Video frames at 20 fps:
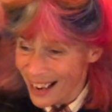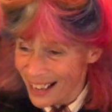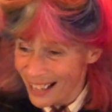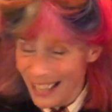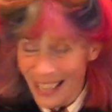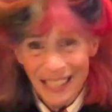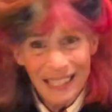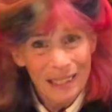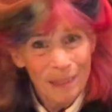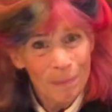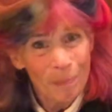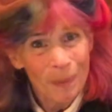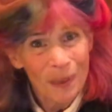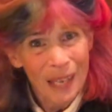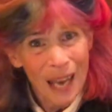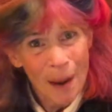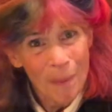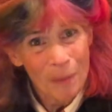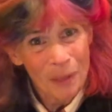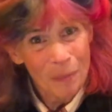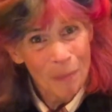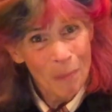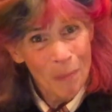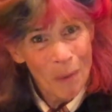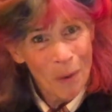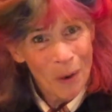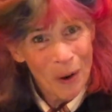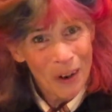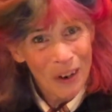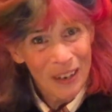it becomes
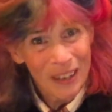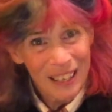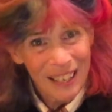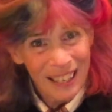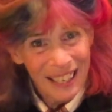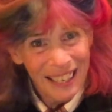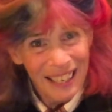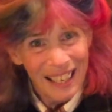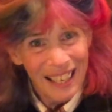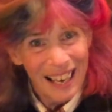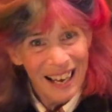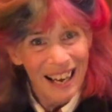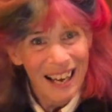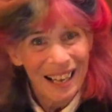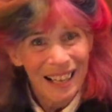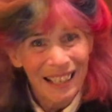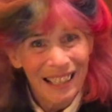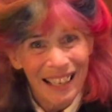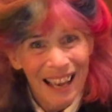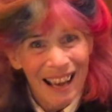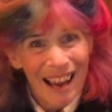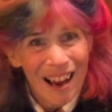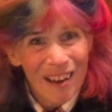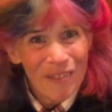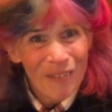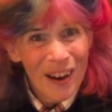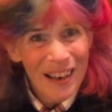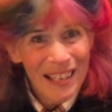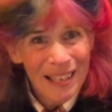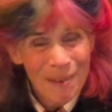more, I
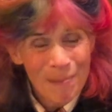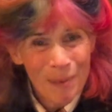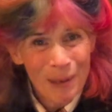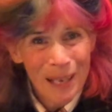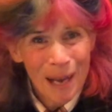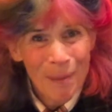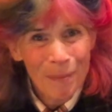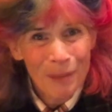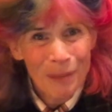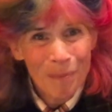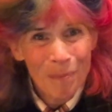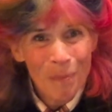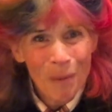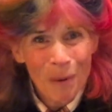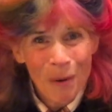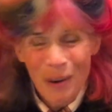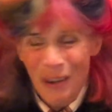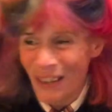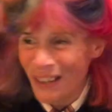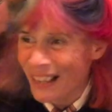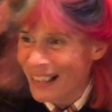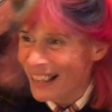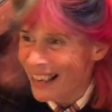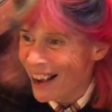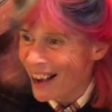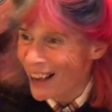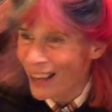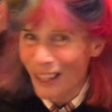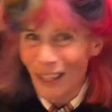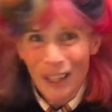find it becomes more
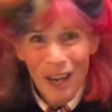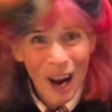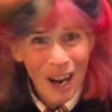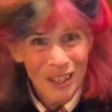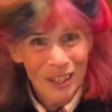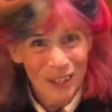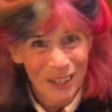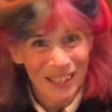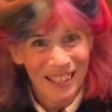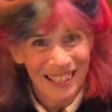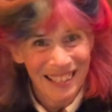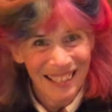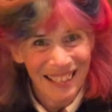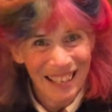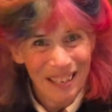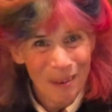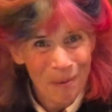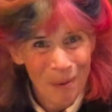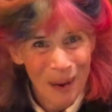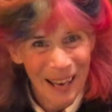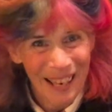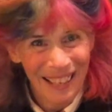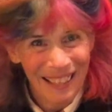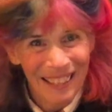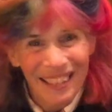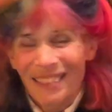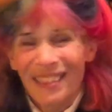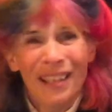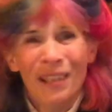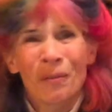conscious in a way,
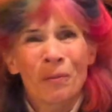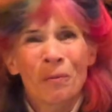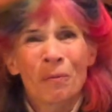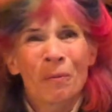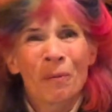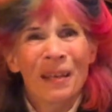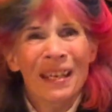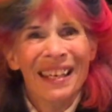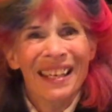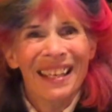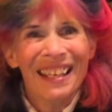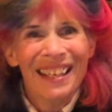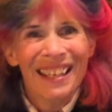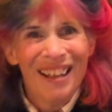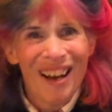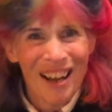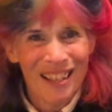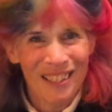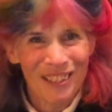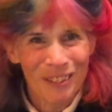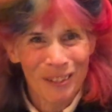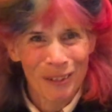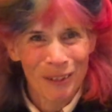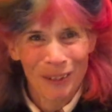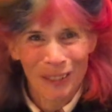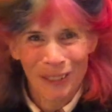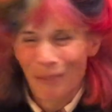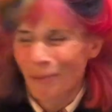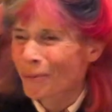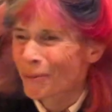like reconstituted,